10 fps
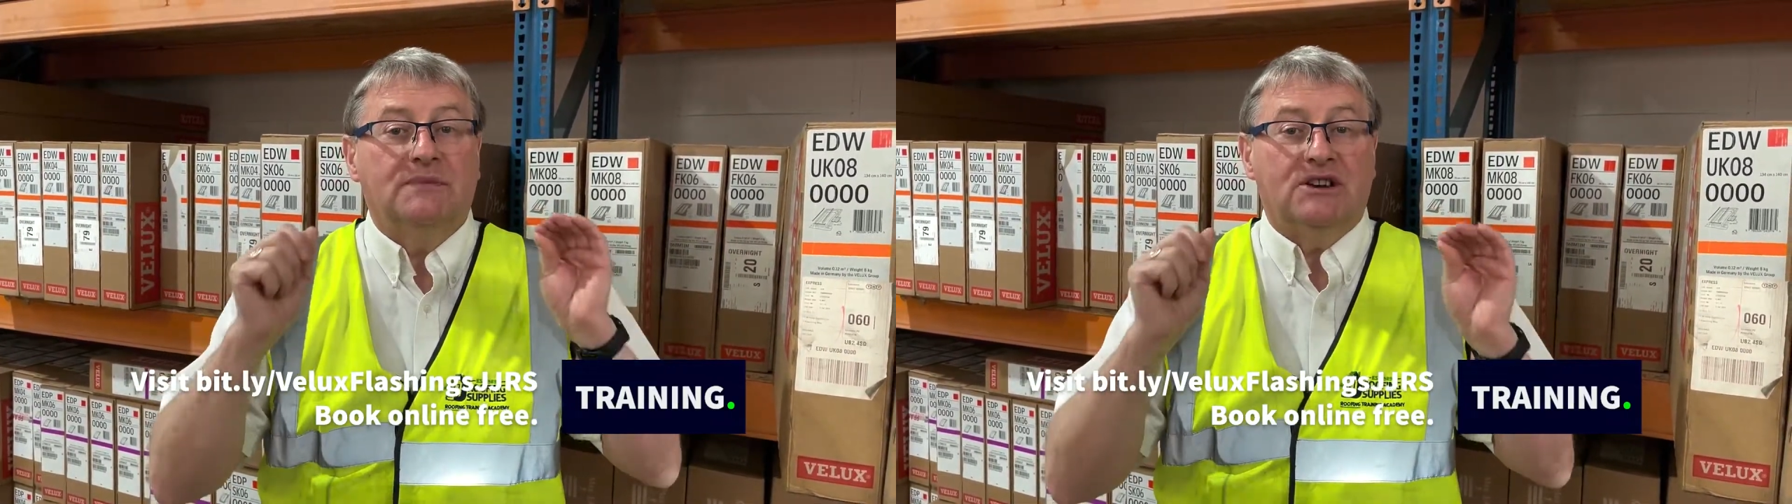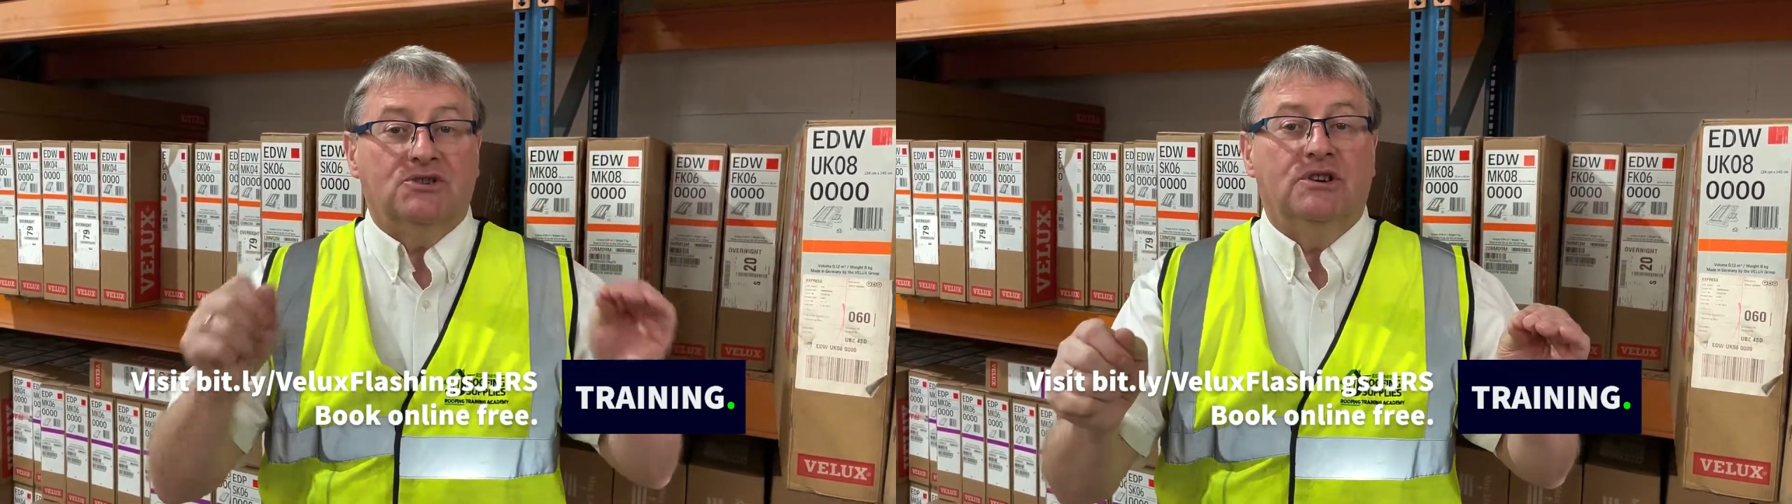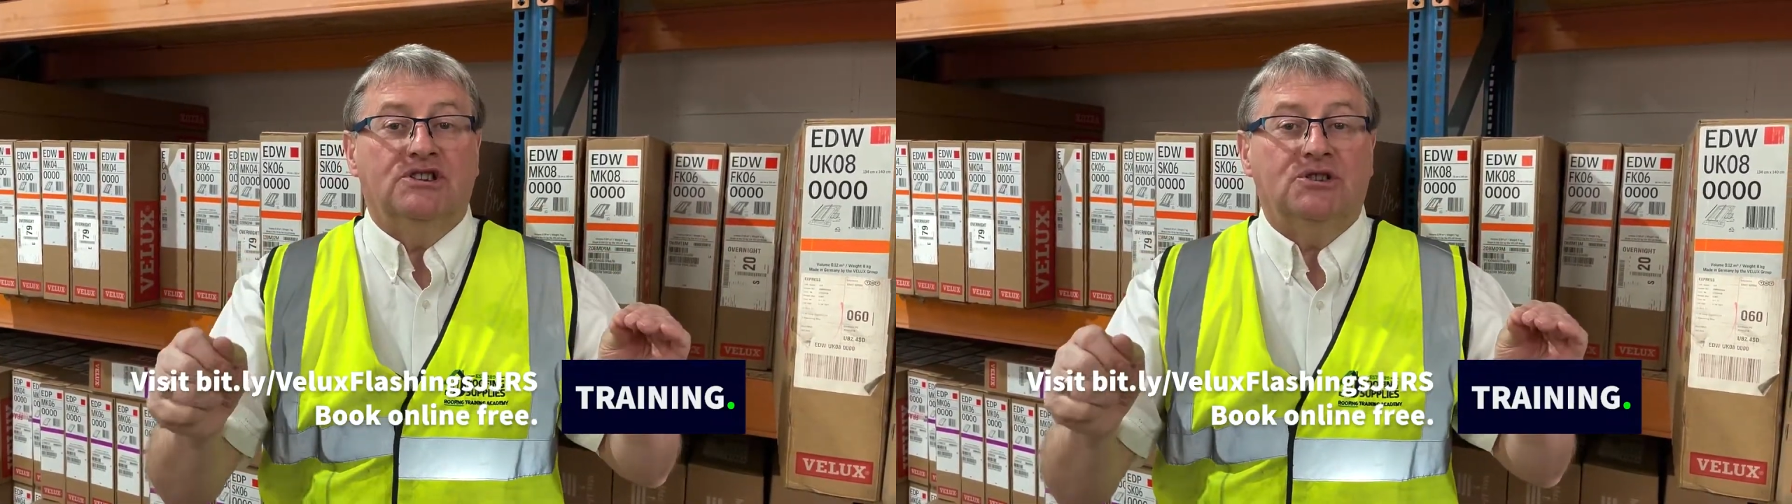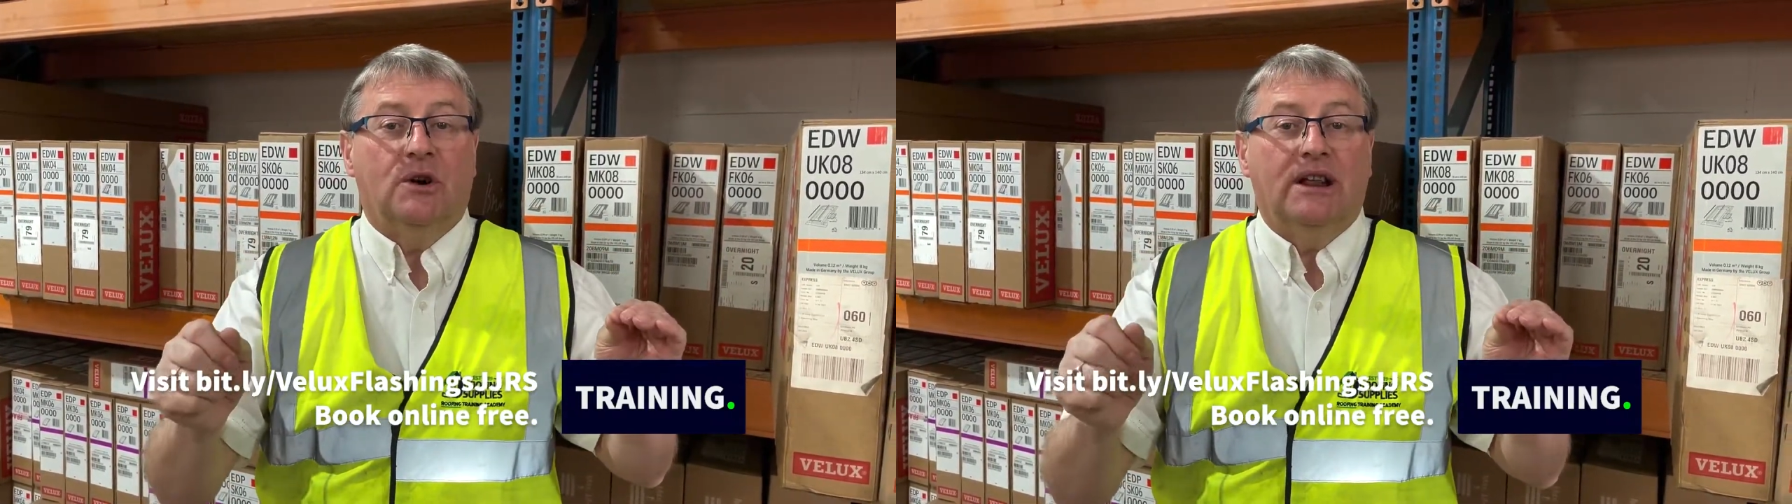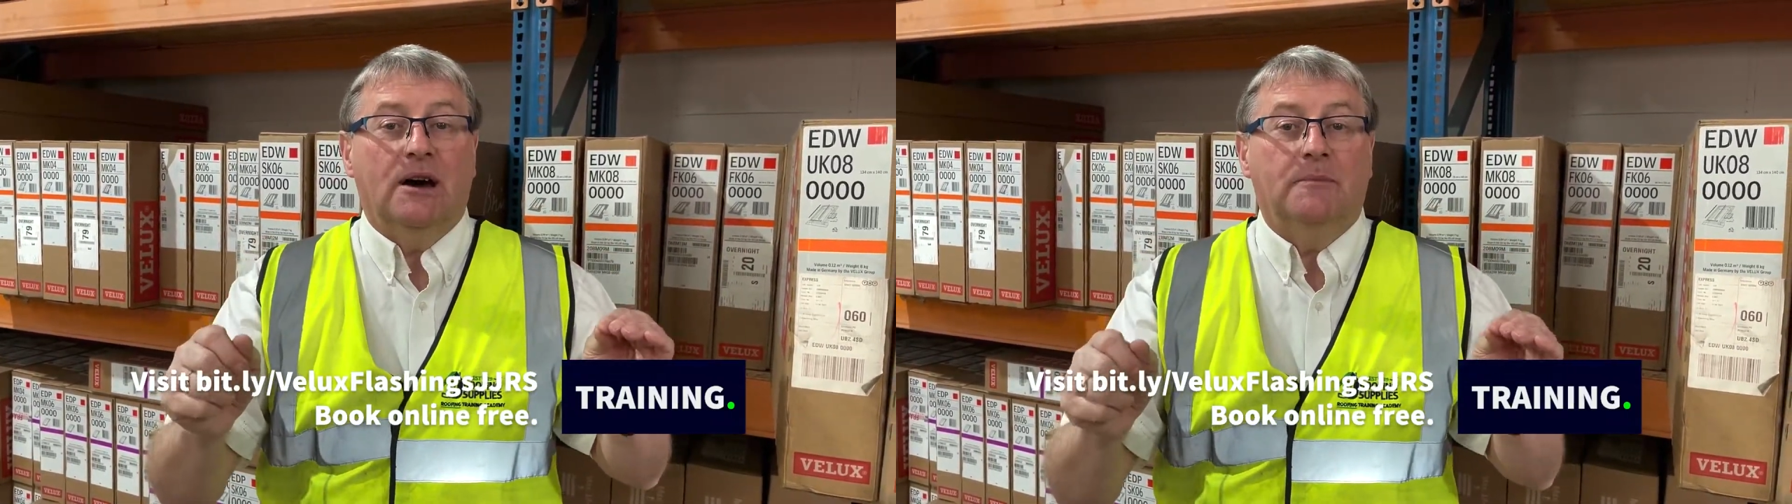Make sure you
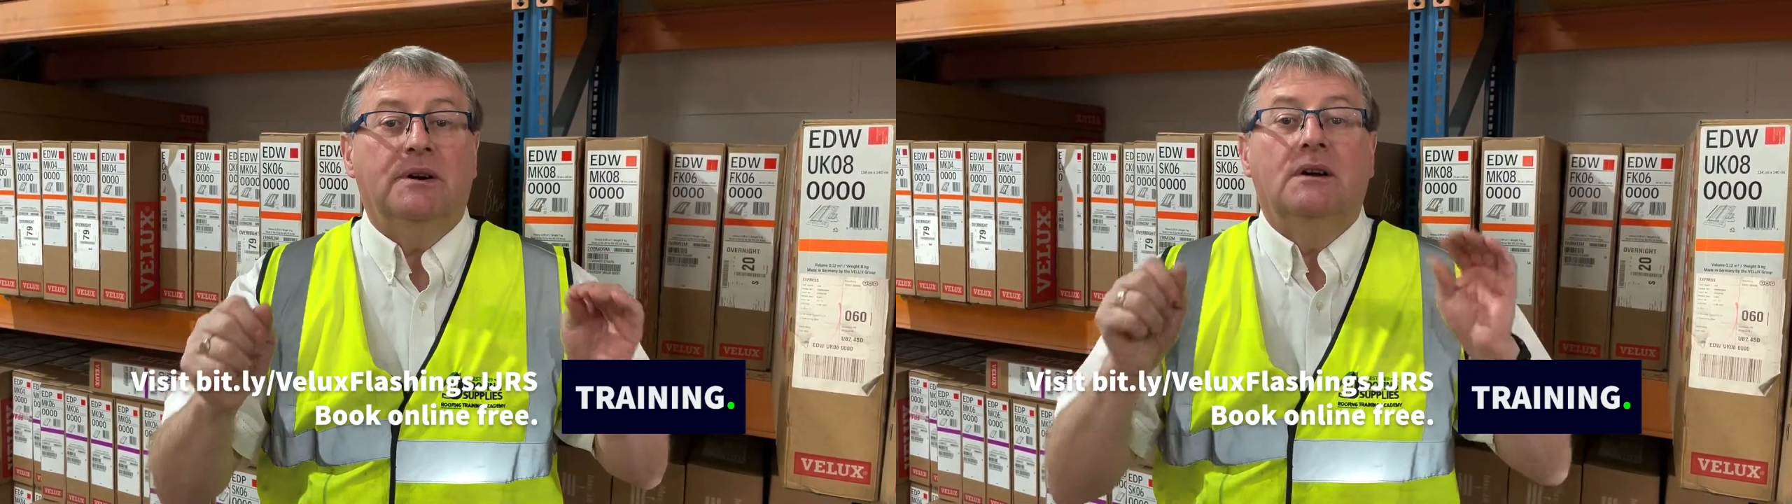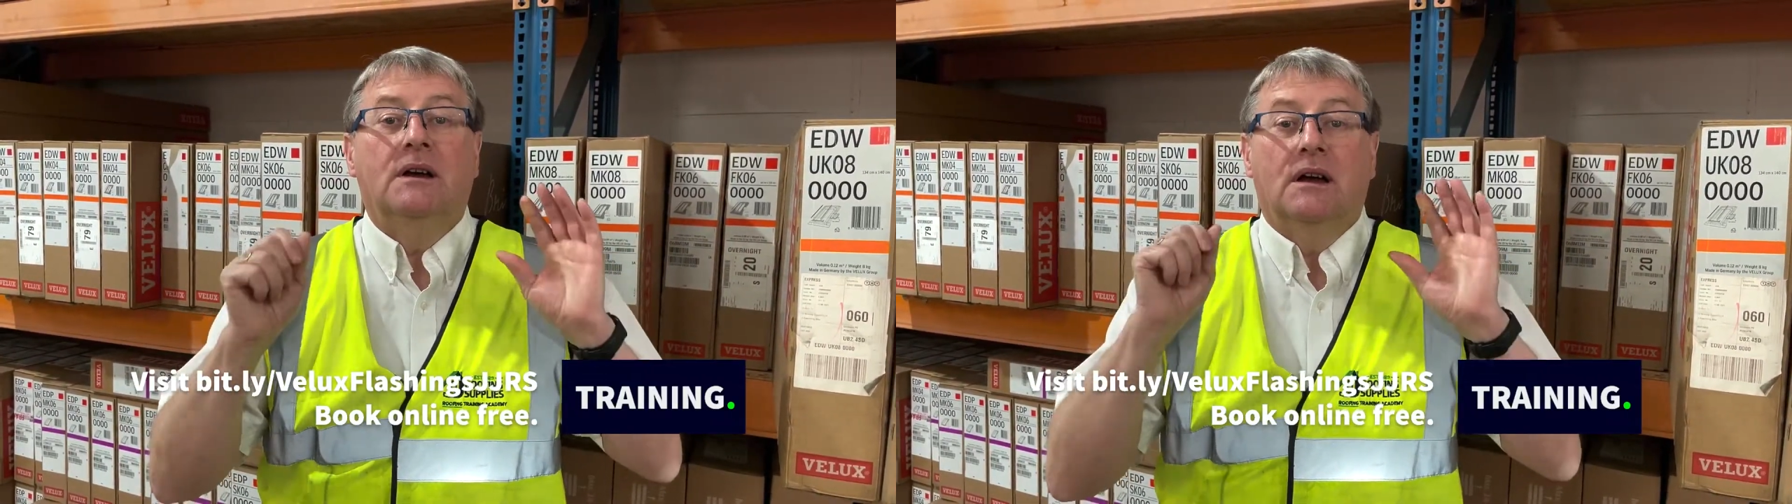sign up